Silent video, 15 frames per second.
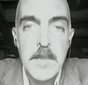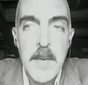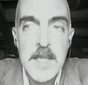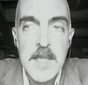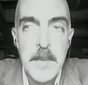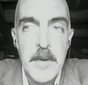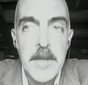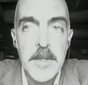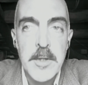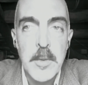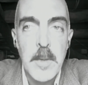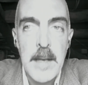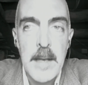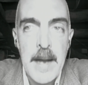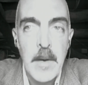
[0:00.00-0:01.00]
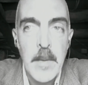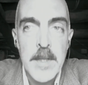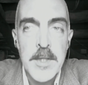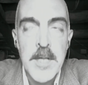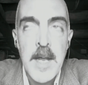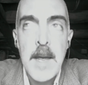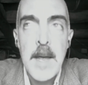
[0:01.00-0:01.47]
a spiritual
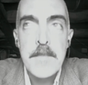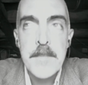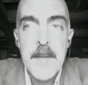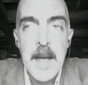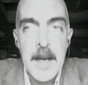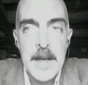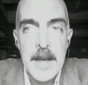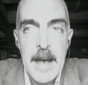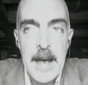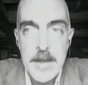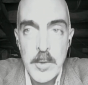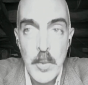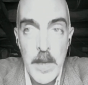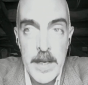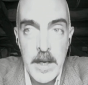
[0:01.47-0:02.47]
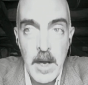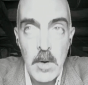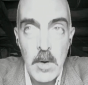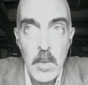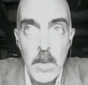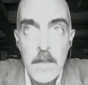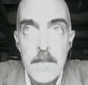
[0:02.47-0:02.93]
language. And as we know,